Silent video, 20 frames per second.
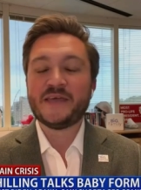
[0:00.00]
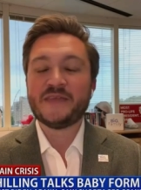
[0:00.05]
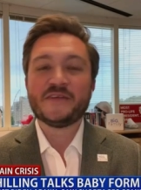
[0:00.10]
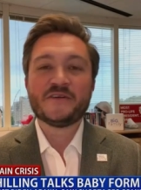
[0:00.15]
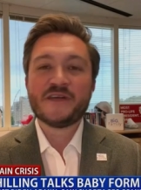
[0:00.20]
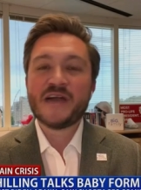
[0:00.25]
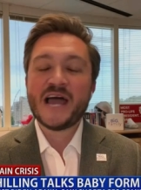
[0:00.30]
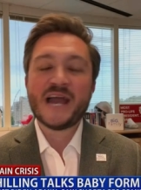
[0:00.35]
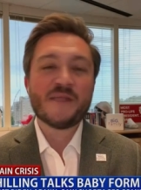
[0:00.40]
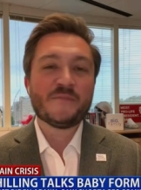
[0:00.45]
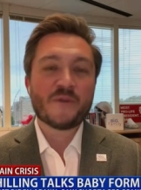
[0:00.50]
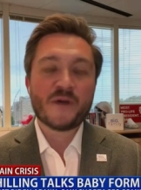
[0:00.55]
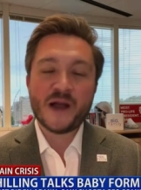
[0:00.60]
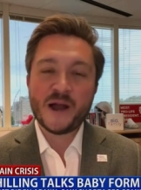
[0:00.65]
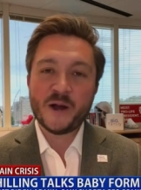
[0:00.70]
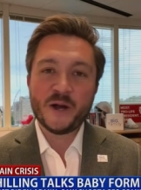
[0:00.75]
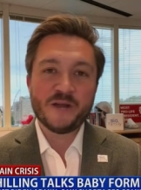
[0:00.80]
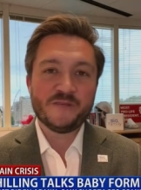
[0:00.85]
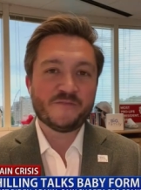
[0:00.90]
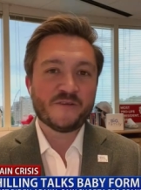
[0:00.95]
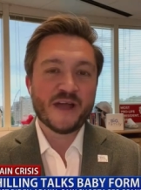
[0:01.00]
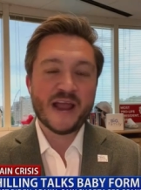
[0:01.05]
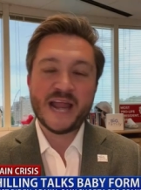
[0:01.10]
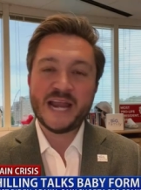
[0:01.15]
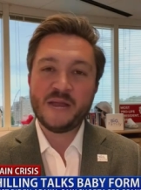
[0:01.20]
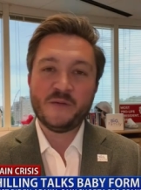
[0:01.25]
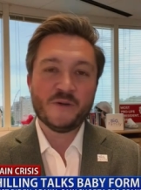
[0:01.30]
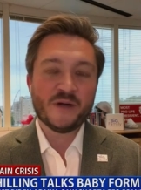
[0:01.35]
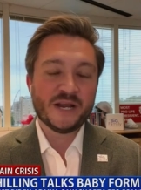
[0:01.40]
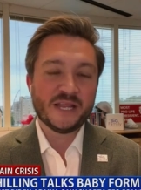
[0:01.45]
And they're not a priority for
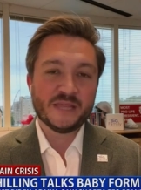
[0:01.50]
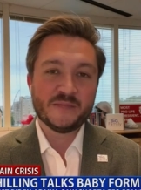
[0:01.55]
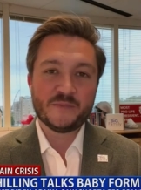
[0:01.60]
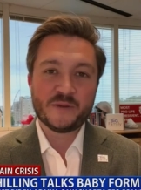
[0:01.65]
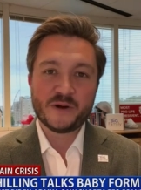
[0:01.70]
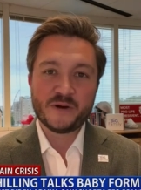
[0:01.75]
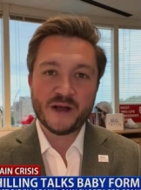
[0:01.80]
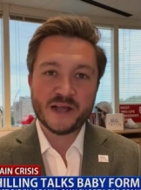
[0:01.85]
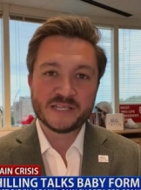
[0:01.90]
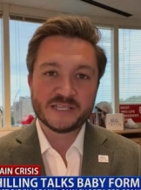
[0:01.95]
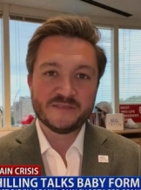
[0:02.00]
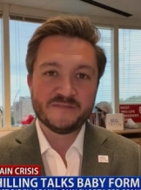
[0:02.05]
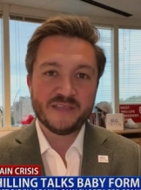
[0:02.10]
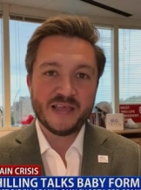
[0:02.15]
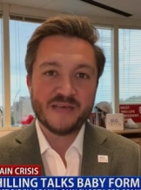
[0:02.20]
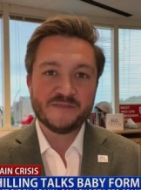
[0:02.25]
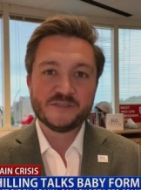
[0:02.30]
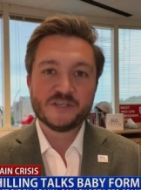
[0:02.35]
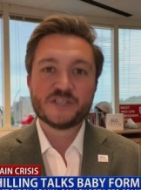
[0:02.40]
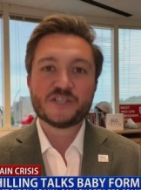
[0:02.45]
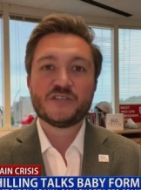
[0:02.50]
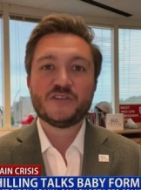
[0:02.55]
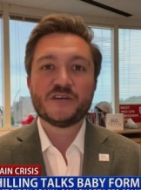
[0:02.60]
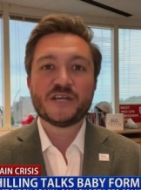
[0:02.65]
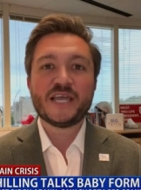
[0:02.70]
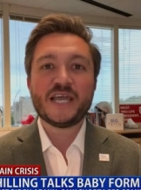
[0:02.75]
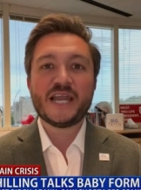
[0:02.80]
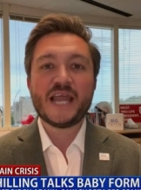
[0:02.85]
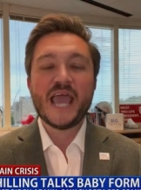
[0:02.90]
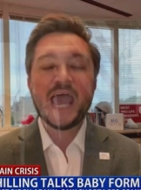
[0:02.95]
anyone in the progressive left. Just
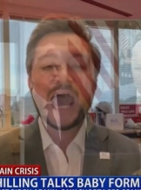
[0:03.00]
look at